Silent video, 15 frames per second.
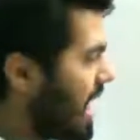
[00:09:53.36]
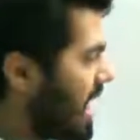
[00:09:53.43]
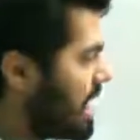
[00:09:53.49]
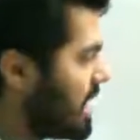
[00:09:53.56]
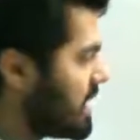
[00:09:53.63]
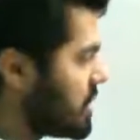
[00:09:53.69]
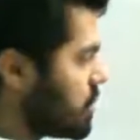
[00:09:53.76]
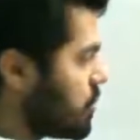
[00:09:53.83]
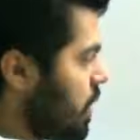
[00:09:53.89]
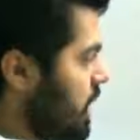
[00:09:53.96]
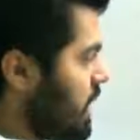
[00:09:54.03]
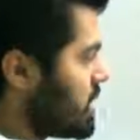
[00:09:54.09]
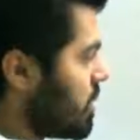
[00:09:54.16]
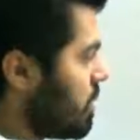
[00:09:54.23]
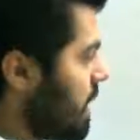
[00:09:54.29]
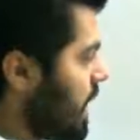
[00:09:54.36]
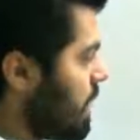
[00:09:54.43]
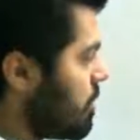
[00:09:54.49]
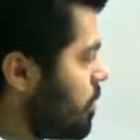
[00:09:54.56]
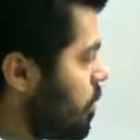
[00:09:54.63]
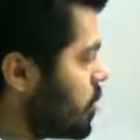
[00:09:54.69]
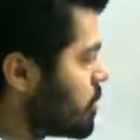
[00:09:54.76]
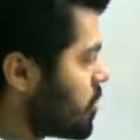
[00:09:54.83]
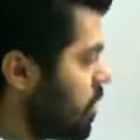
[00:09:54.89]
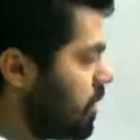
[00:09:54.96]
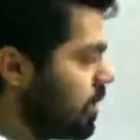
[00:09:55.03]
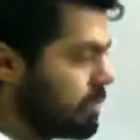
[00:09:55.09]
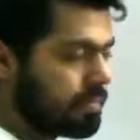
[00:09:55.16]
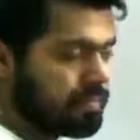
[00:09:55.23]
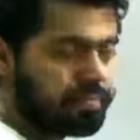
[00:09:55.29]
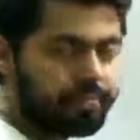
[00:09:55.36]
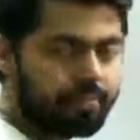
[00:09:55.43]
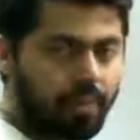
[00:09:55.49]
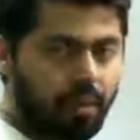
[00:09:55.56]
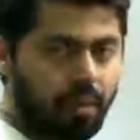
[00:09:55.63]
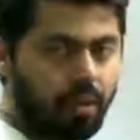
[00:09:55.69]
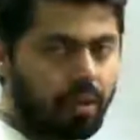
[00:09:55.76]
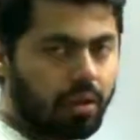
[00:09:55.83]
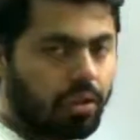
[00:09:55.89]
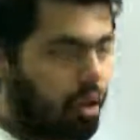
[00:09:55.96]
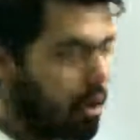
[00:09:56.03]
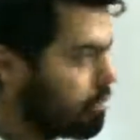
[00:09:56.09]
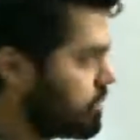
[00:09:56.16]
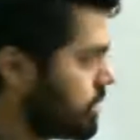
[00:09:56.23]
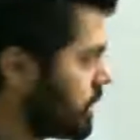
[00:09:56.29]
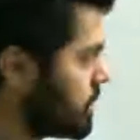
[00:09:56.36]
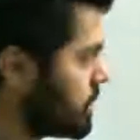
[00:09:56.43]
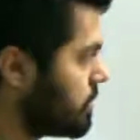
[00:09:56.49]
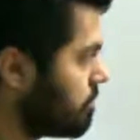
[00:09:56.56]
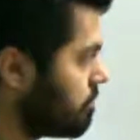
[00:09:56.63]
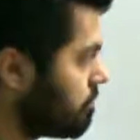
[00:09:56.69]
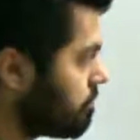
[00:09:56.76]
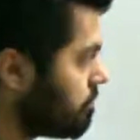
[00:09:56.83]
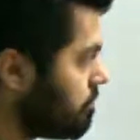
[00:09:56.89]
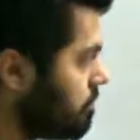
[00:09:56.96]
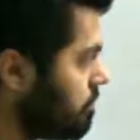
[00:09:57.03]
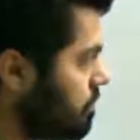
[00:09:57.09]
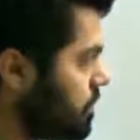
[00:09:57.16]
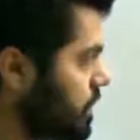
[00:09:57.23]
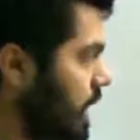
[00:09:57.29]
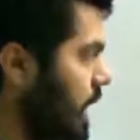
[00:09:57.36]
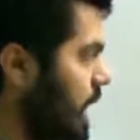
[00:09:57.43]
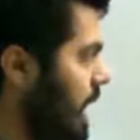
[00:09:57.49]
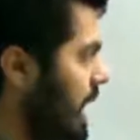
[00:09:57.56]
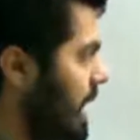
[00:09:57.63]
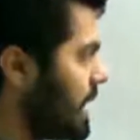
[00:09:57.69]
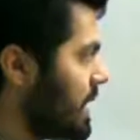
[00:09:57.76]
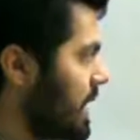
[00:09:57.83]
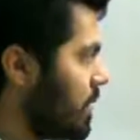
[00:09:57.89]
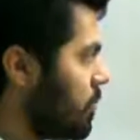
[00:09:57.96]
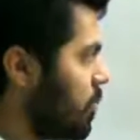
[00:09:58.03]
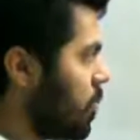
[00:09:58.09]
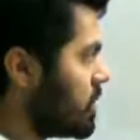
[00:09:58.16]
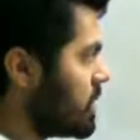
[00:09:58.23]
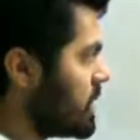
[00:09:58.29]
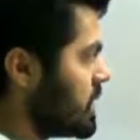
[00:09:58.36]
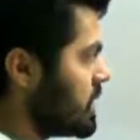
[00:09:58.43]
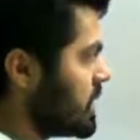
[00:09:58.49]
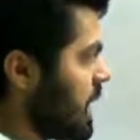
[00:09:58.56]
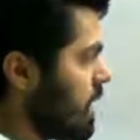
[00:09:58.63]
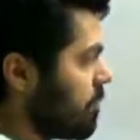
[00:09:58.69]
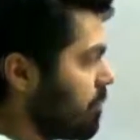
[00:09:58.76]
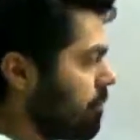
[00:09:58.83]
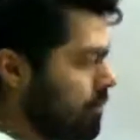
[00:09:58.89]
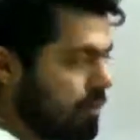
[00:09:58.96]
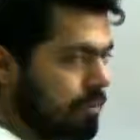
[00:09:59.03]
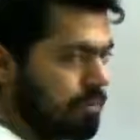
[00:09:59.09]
and a string is applying force on the object, and that force is F.